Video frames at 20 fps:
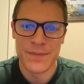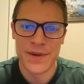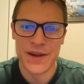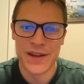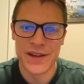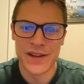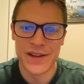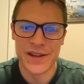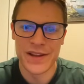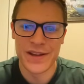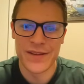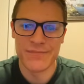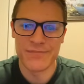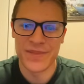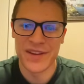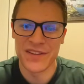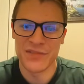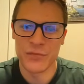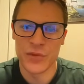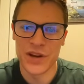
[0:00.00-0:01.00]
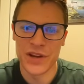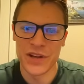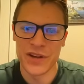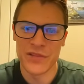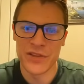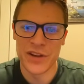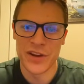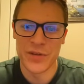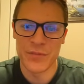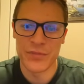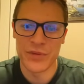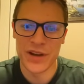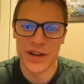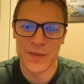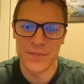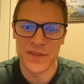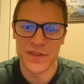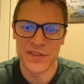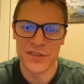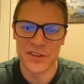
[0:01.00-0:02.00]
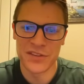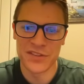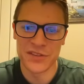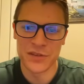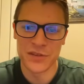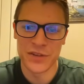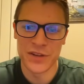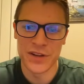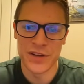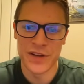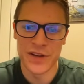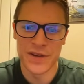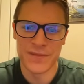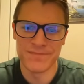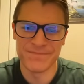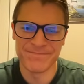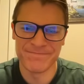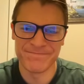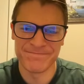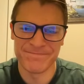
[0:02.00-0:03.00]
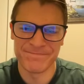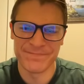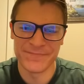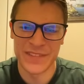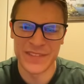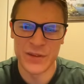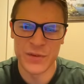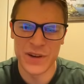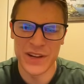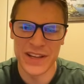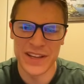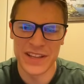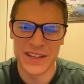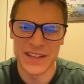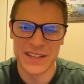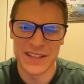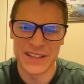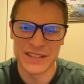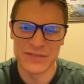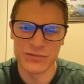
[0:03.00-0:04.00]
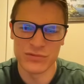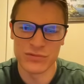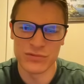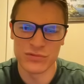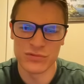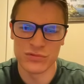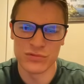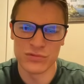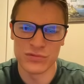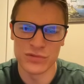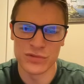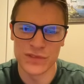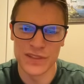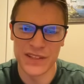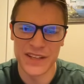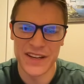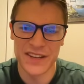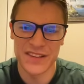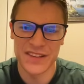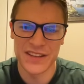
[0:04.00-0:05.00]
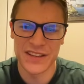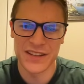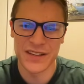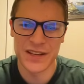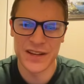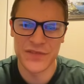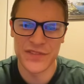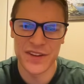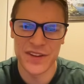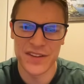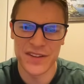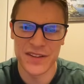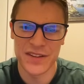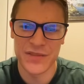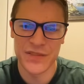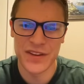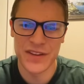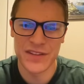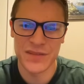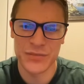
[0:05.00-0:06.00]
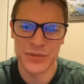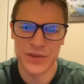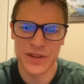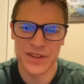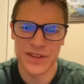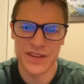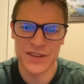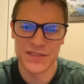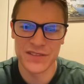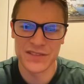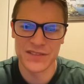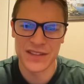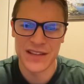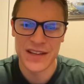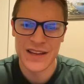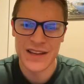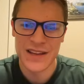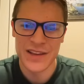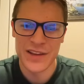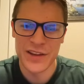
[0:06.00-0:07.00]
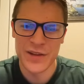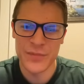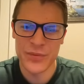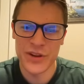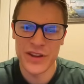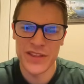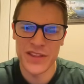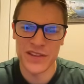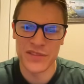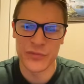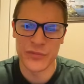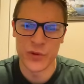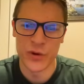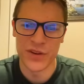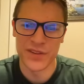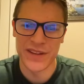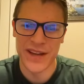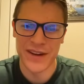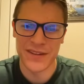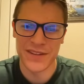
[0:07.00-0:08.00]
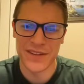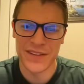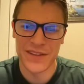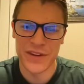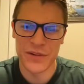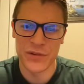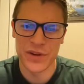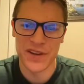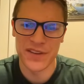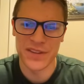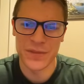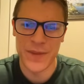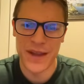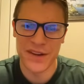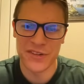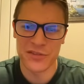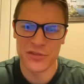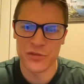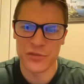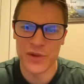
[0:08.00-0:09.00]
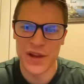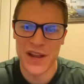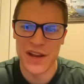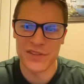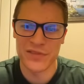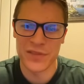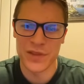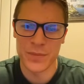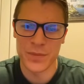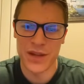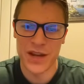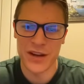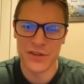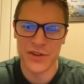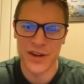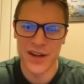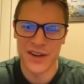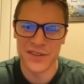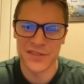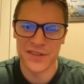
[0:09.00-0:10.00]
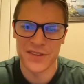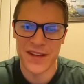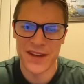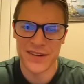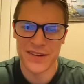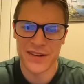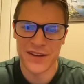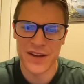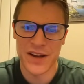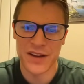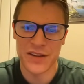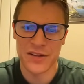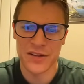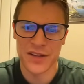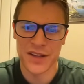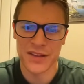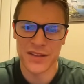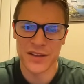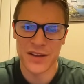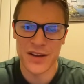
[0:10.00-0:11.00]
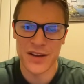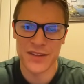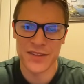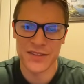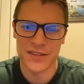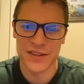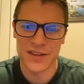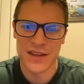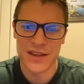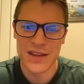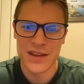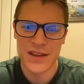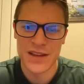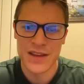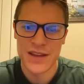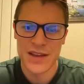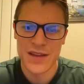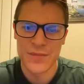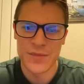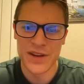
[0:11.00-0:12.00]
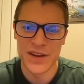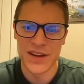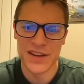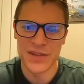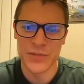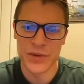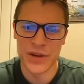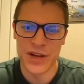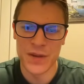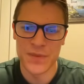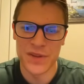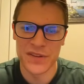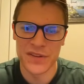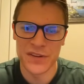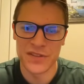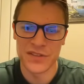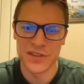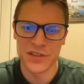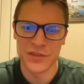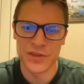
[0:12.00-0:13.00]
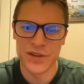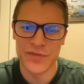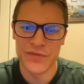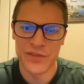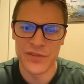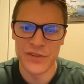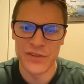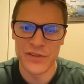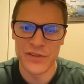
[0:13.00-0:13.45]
but he's winning over here. Bring up this artillery. He needs to kill off this, because if he doesn't bring the you can put in this forest actually, and then he'll get some extra range from the block rock, so it's actually not all is lost. But he needs to bring up this artillery for